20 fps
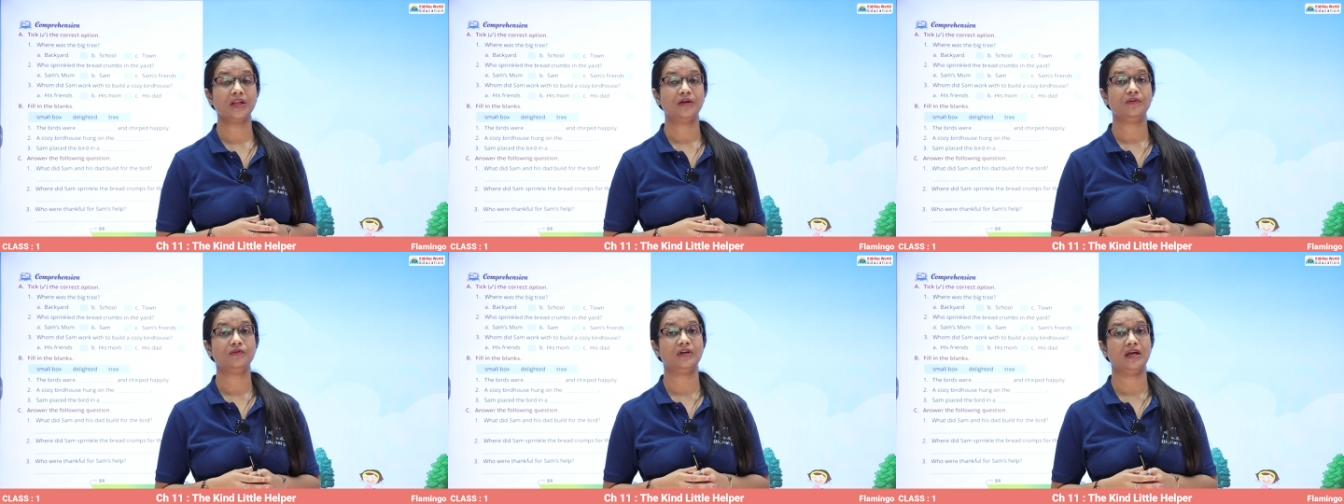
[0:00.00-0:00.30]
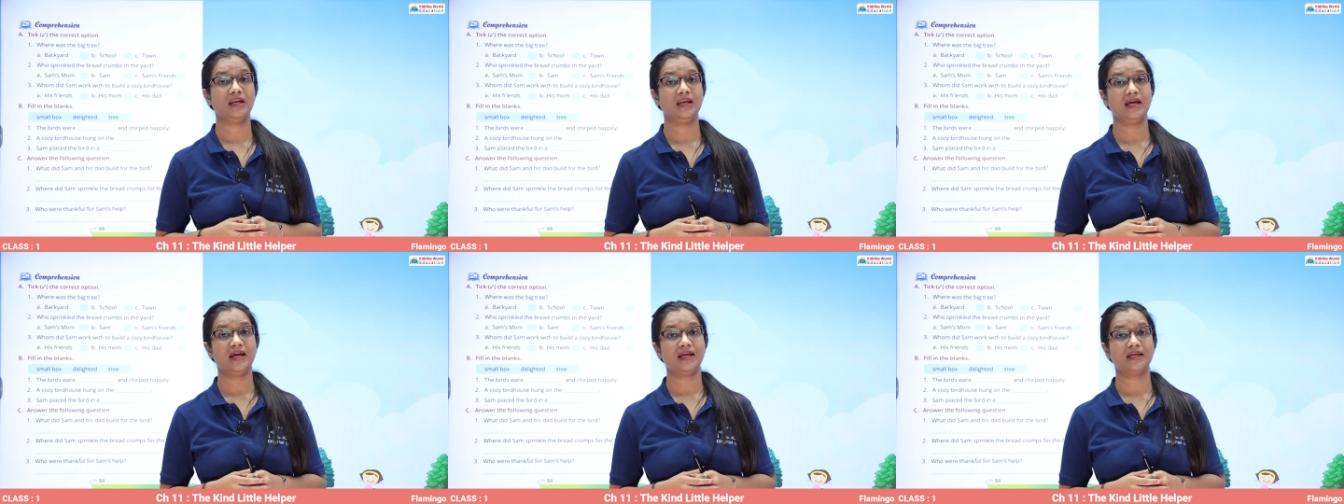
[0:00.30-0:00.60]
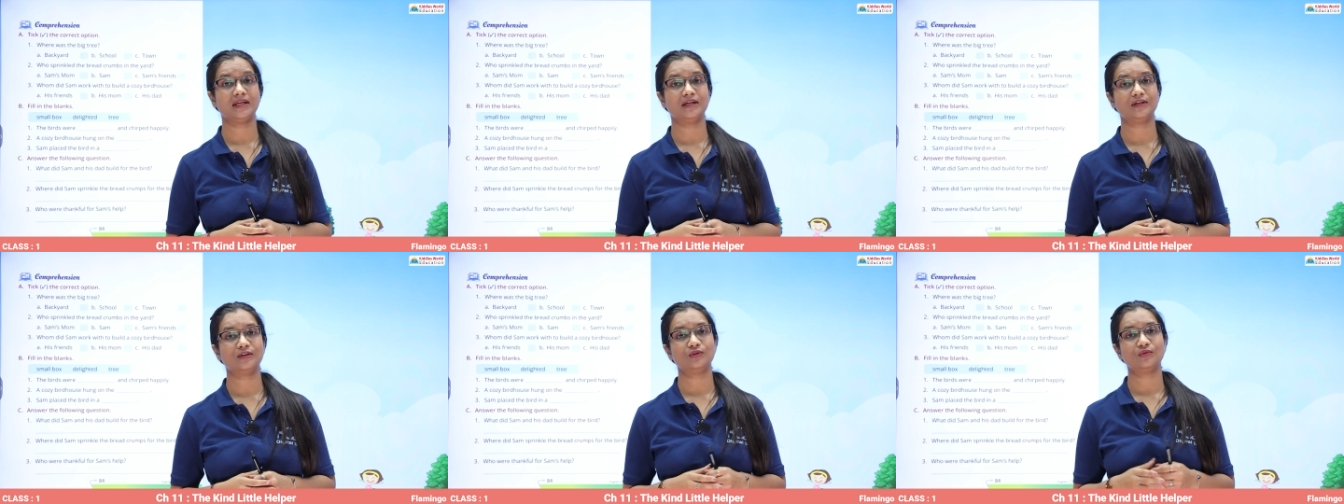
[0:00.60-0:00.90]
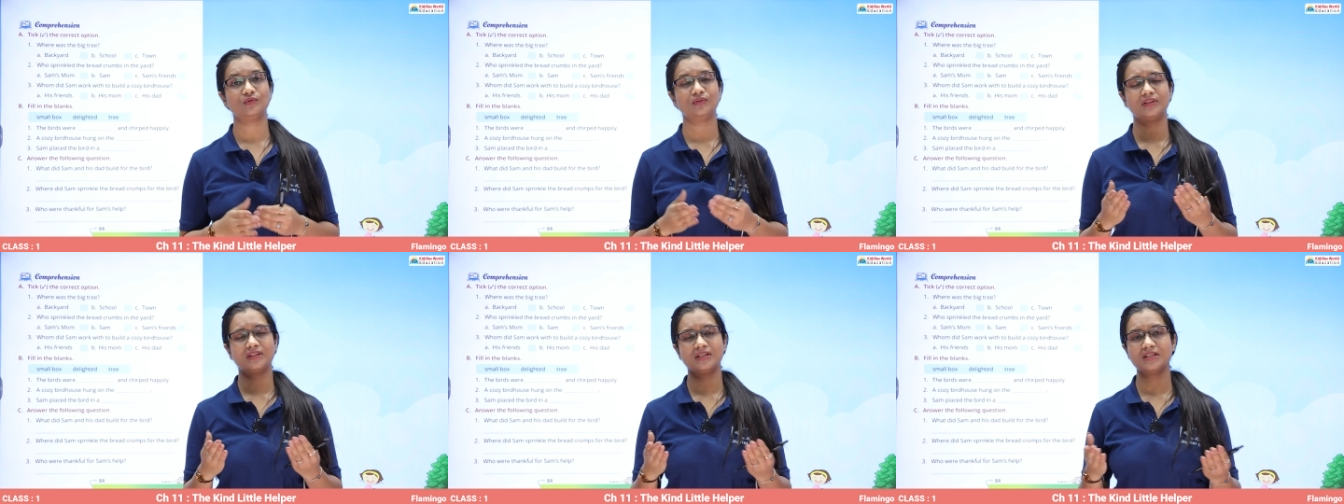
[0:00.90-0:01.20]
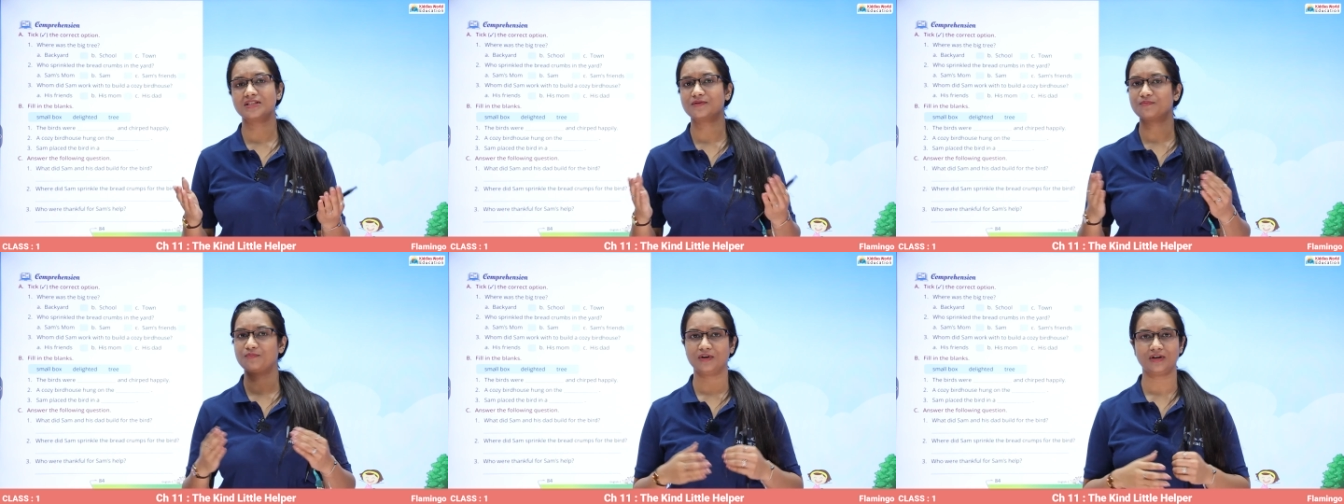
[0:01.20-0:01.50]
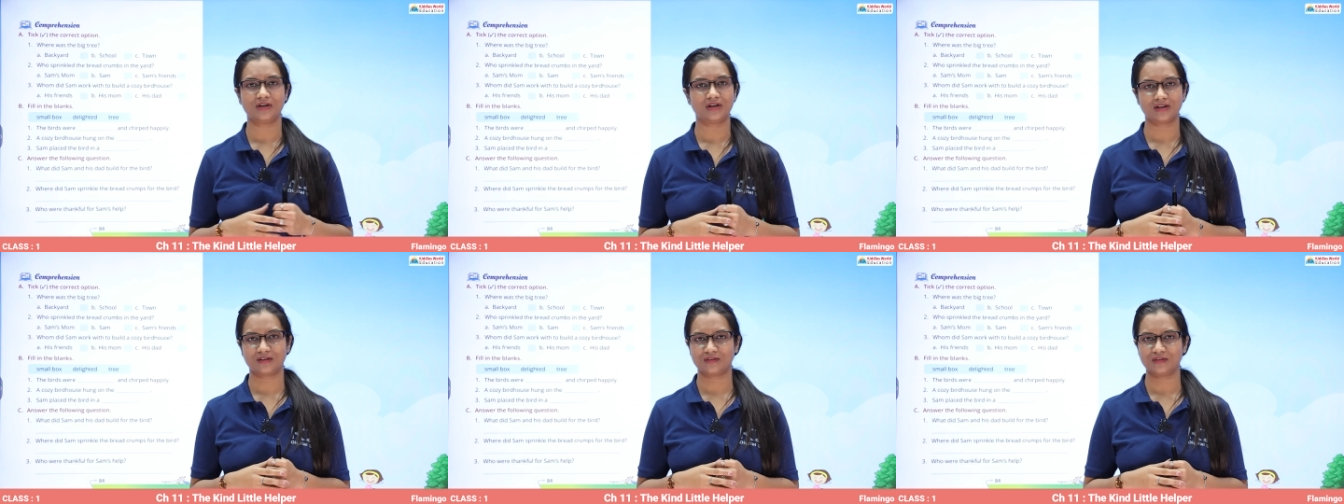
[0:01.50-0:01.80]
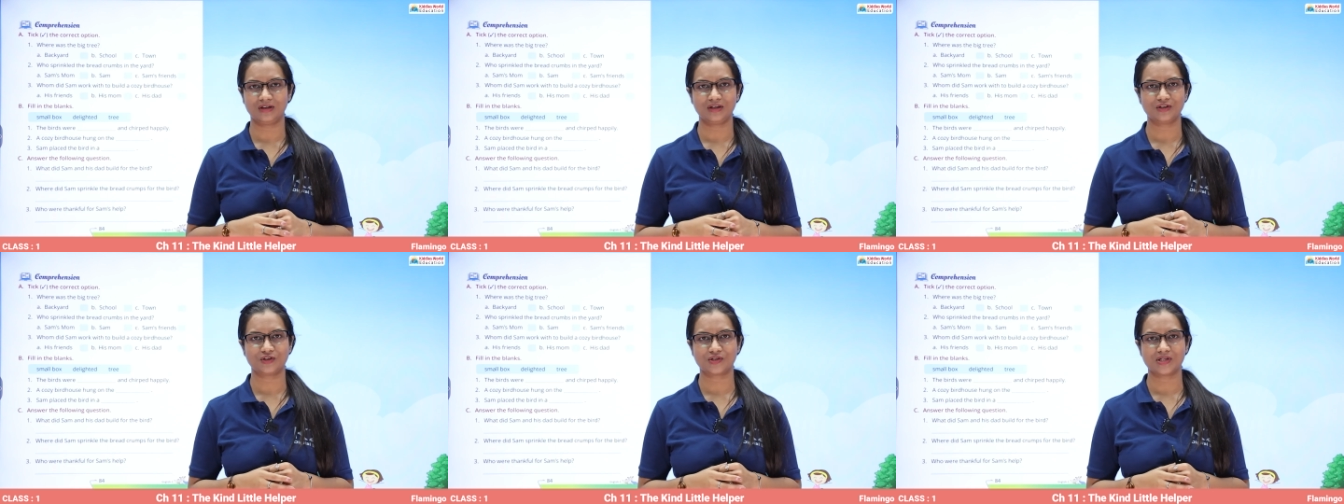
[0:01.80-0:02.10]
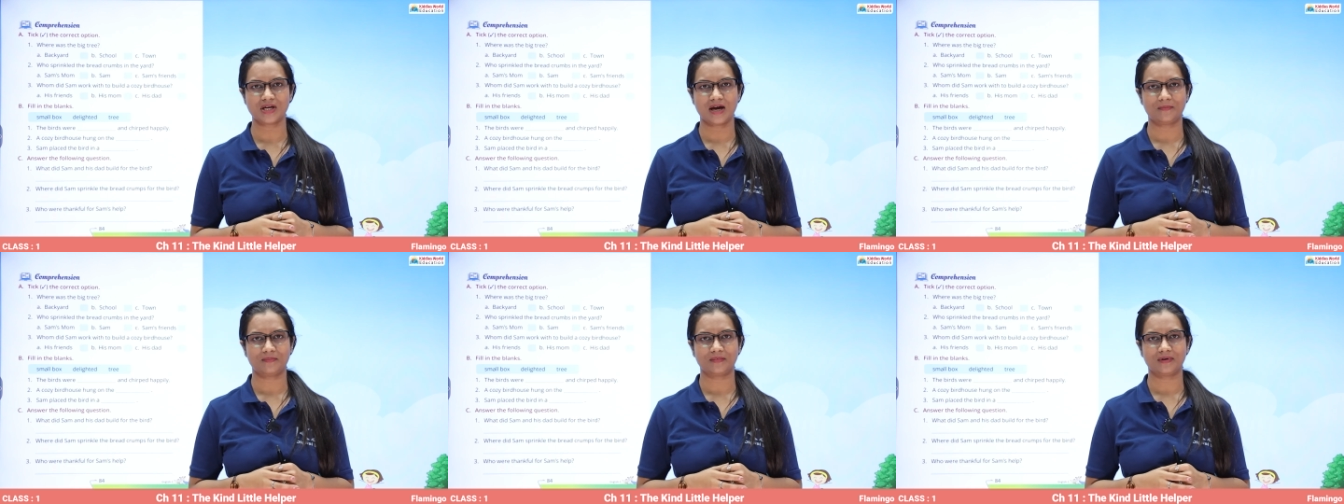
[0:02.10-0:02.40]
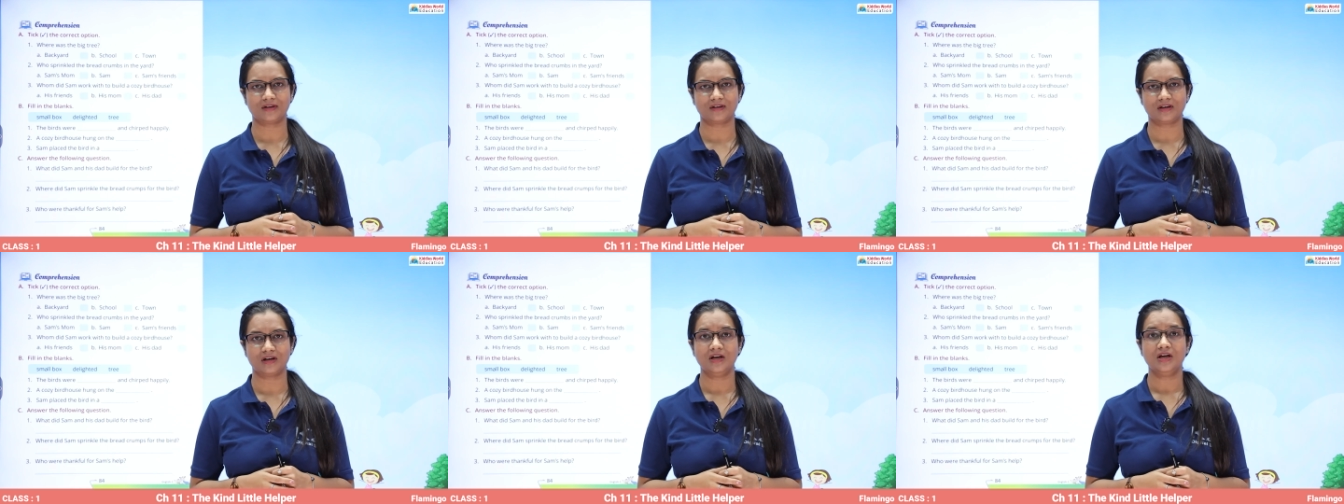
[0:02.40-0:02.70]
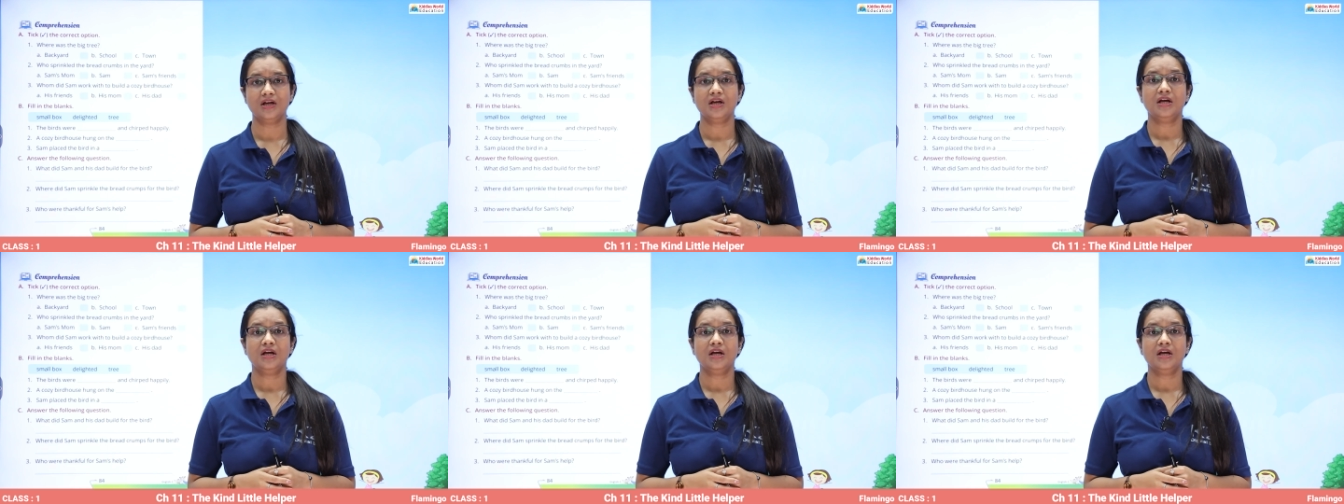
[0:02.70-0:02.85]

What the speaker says: related to this particular chapter.